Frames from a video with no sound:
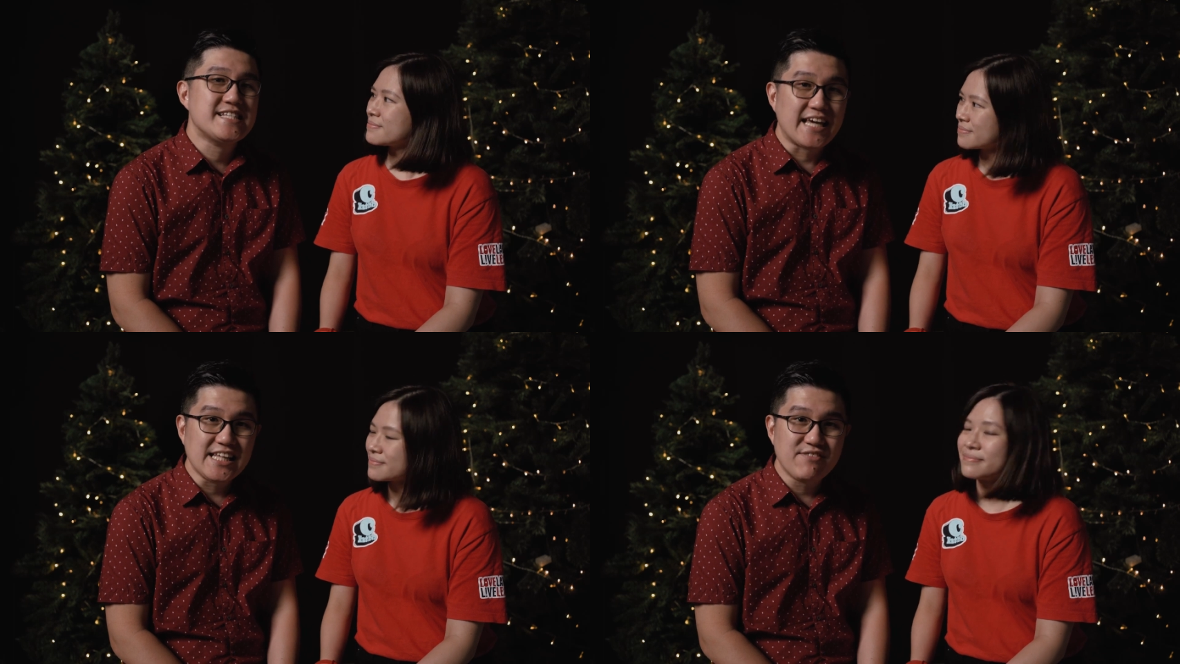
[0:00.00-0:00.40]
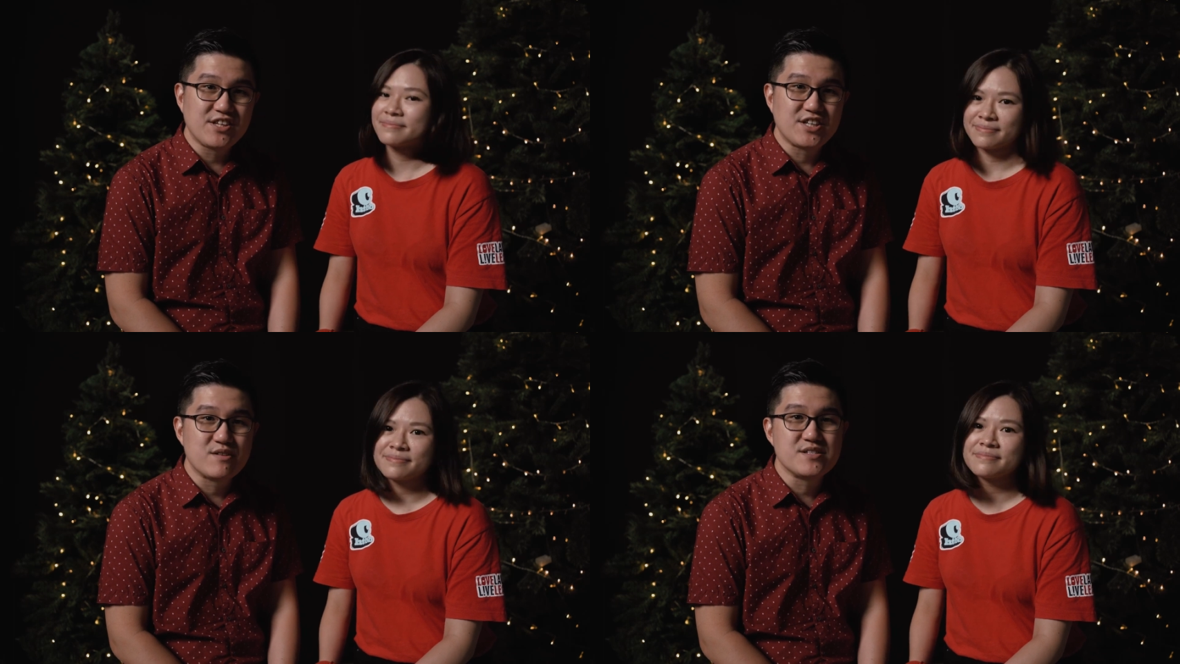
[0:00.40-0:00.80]
Speaker 1: daily
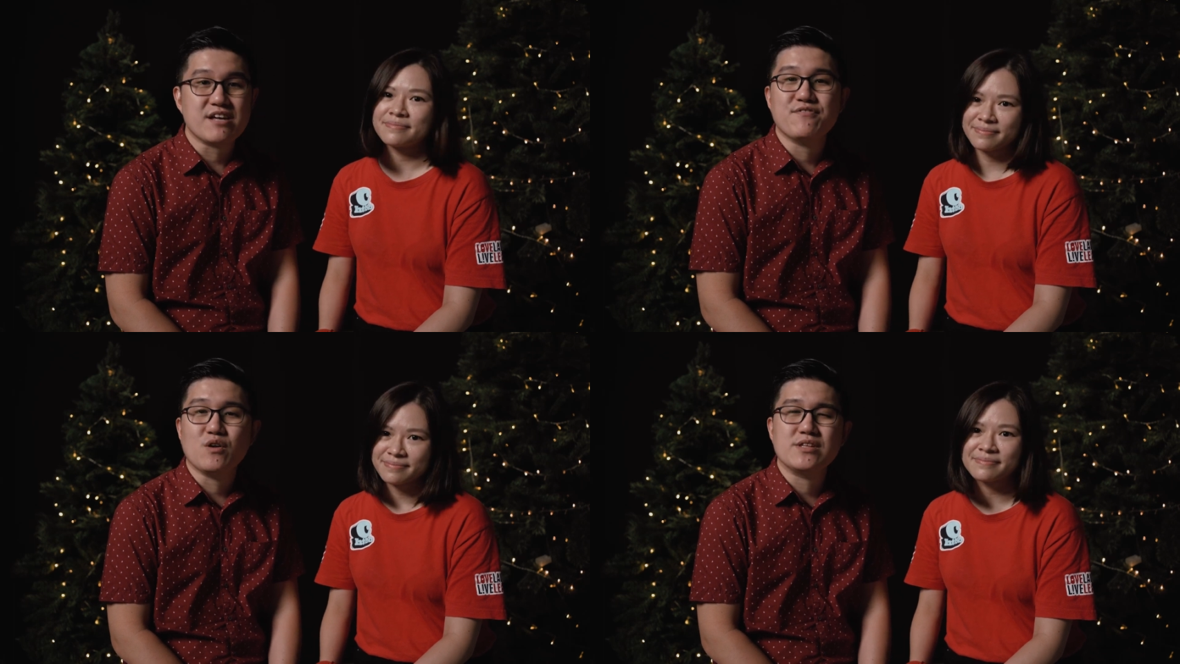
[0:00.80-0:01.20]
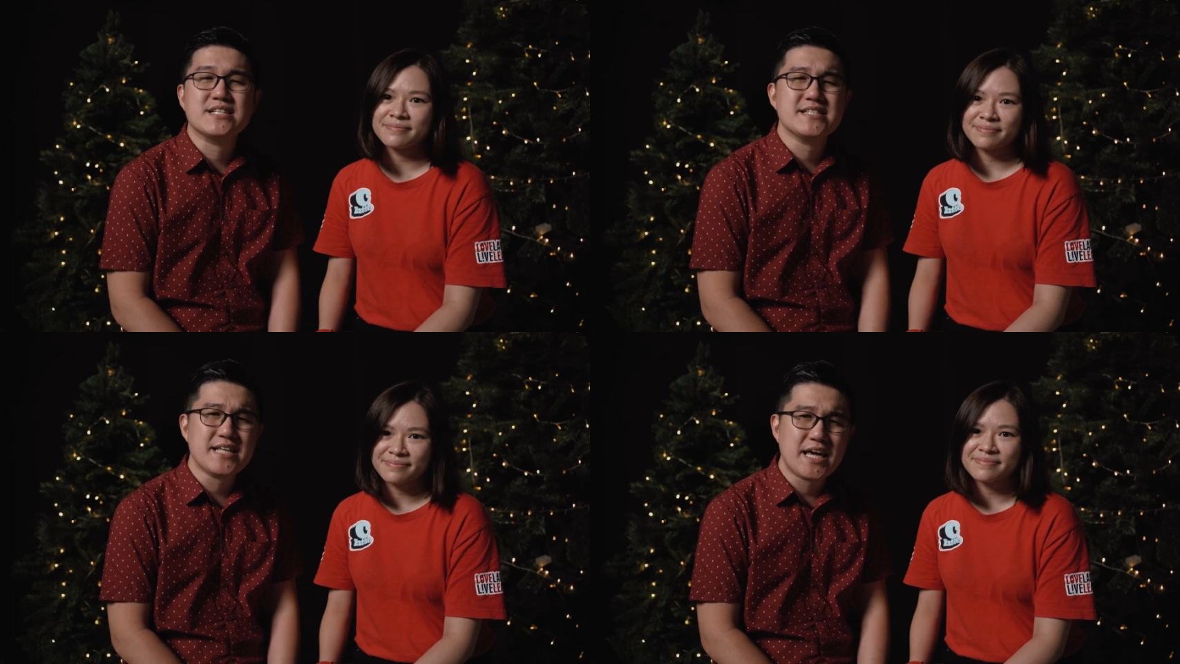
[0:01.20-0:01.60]
videos that follow
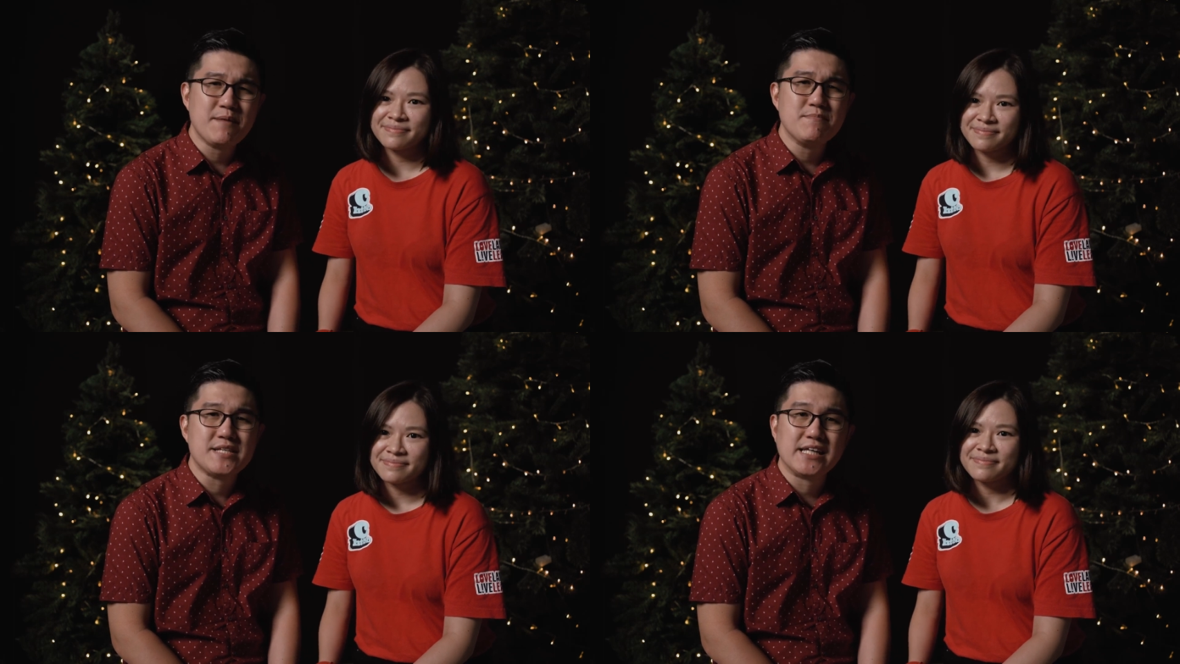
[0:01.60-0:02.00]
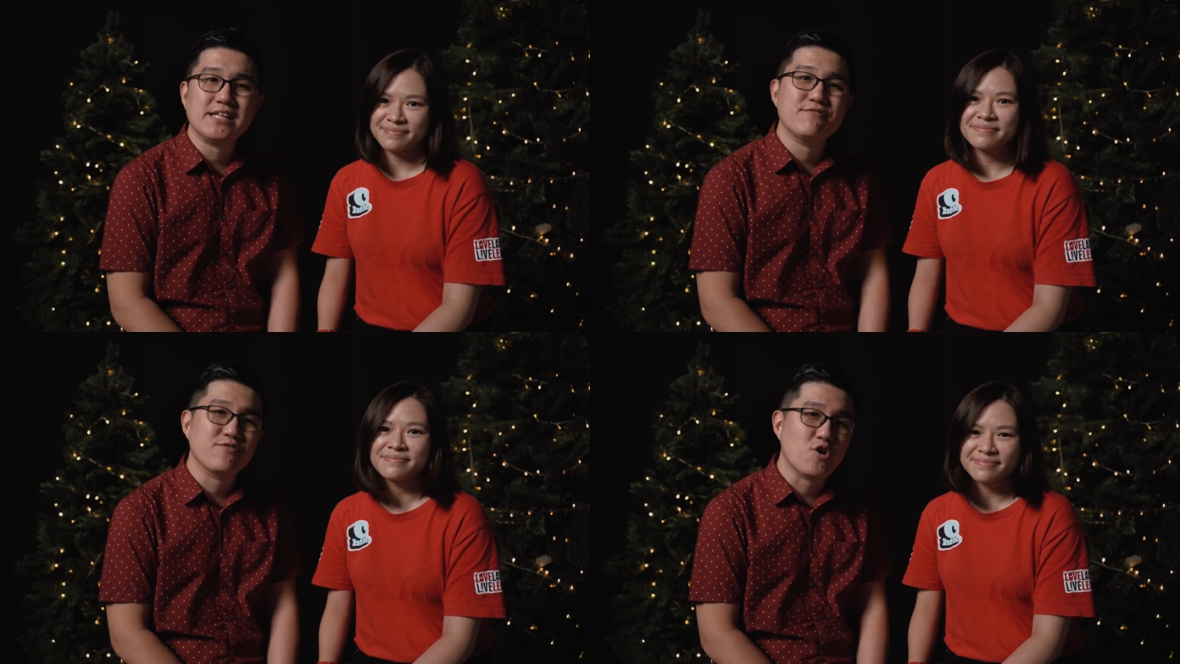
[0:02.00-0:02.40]
the same
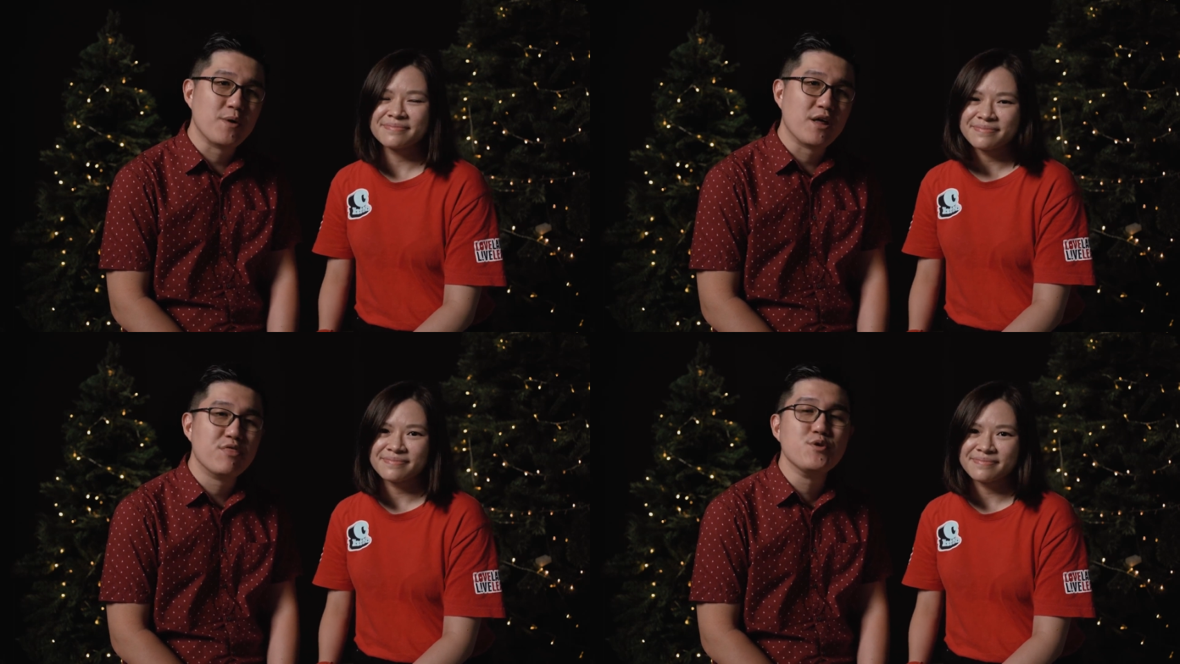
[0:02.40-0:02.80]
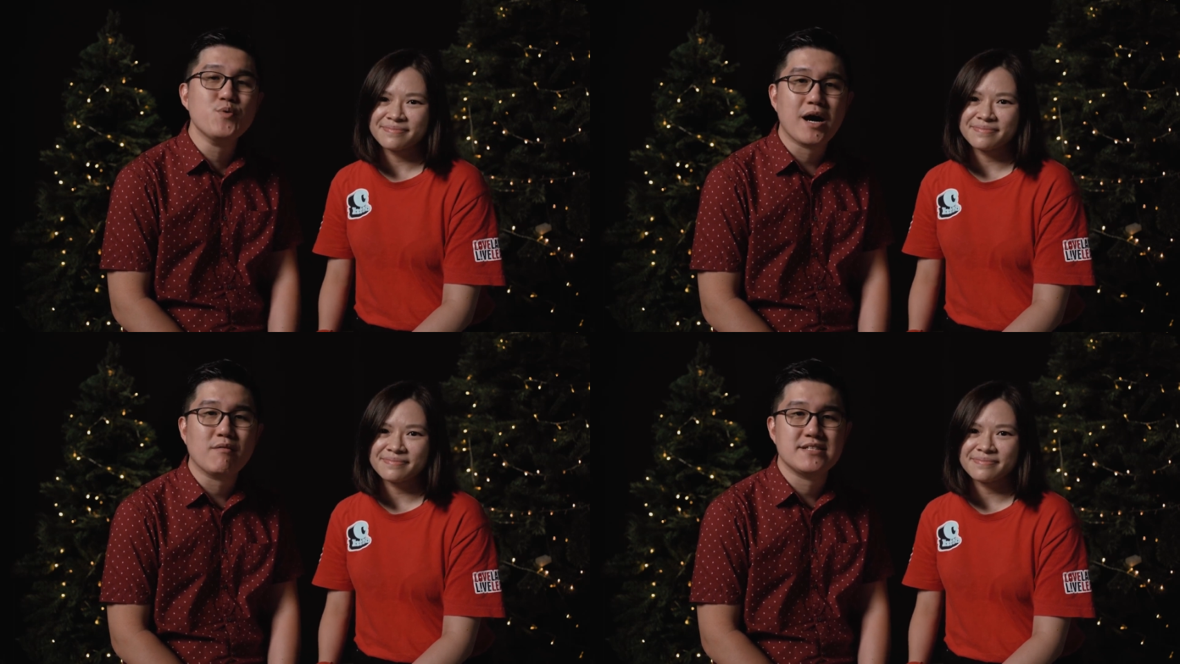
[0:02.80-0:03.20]
daily format
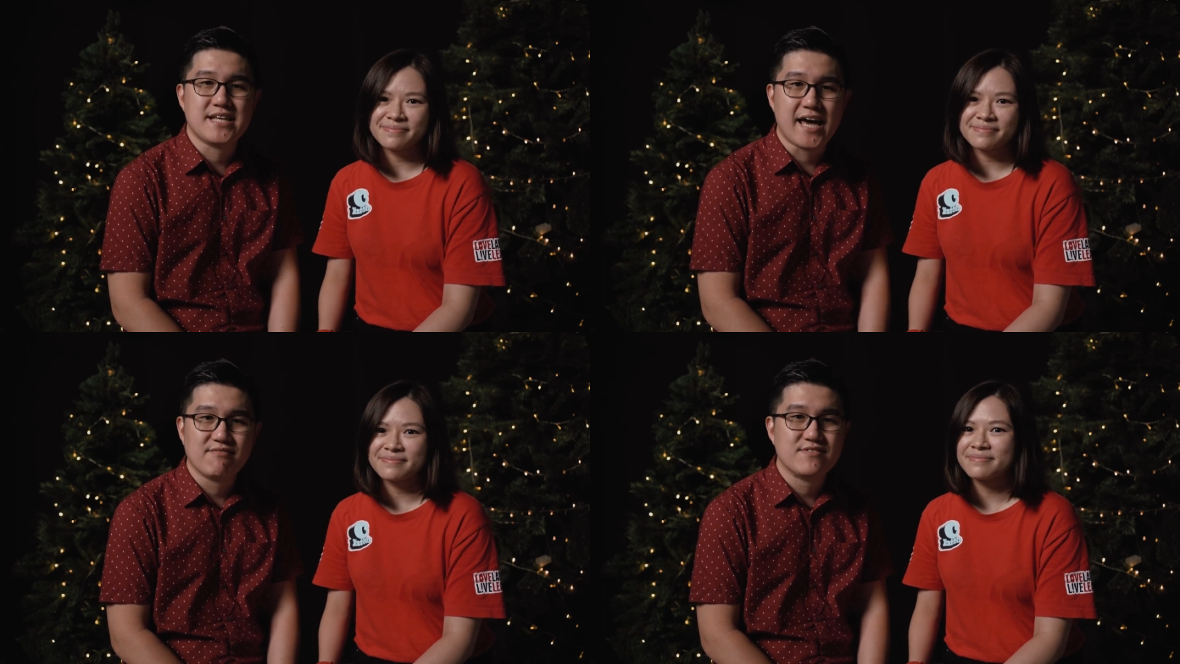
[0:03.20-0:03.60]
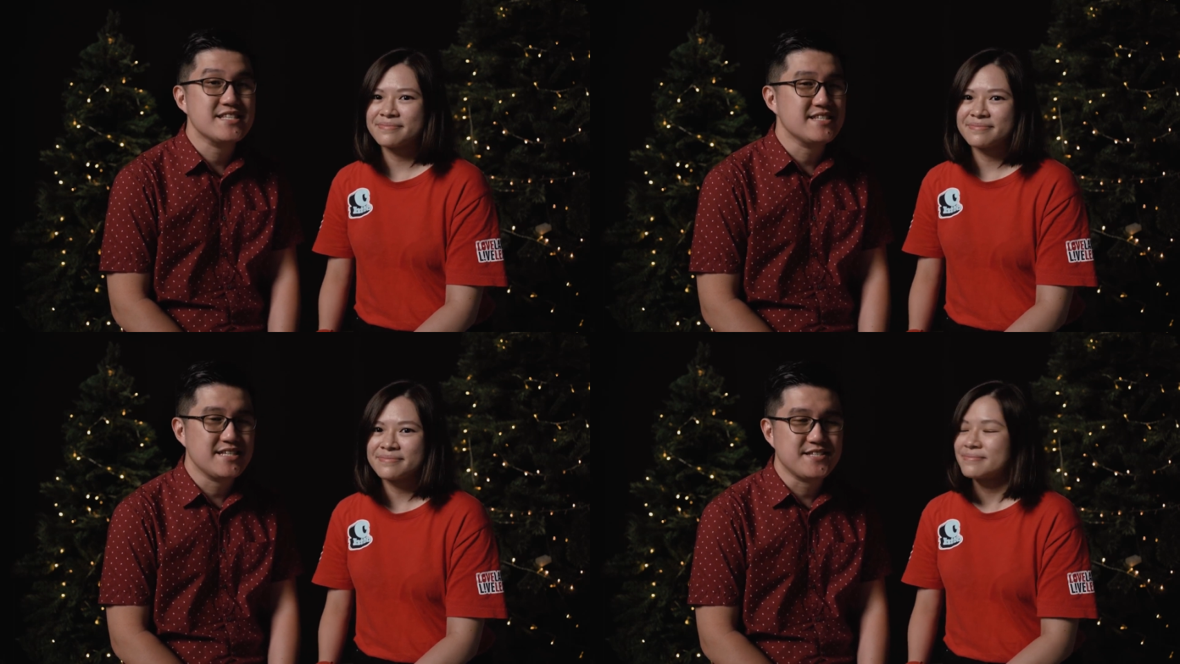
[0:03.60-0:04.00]
throughout the
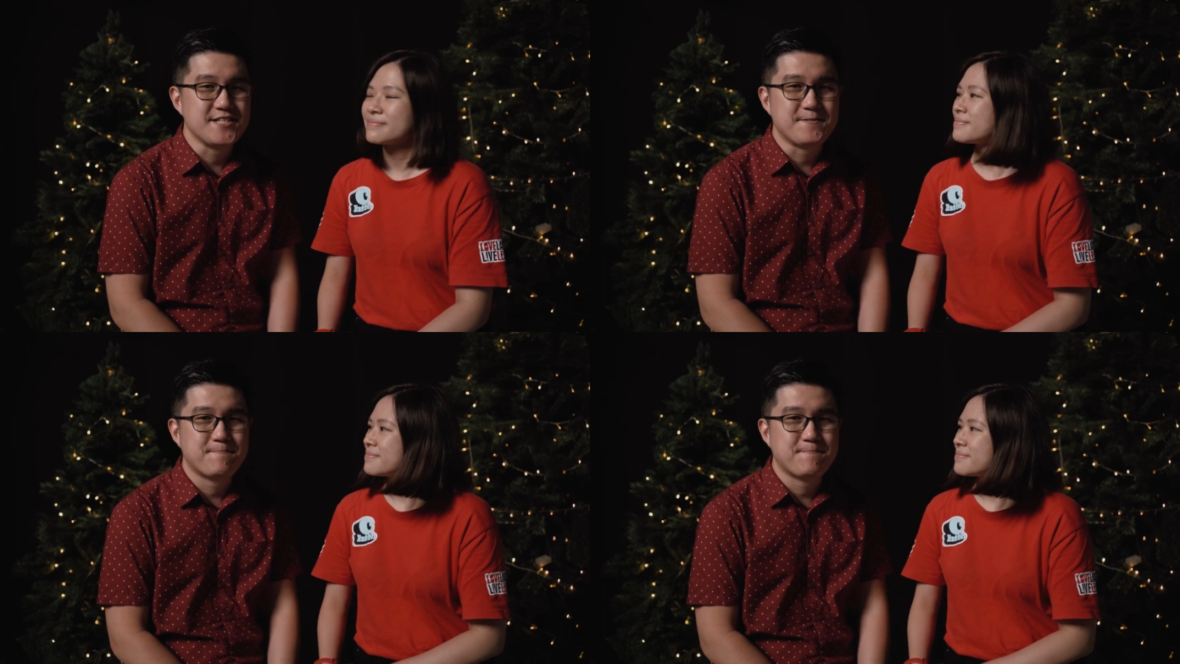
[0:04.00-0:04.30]
Advent season.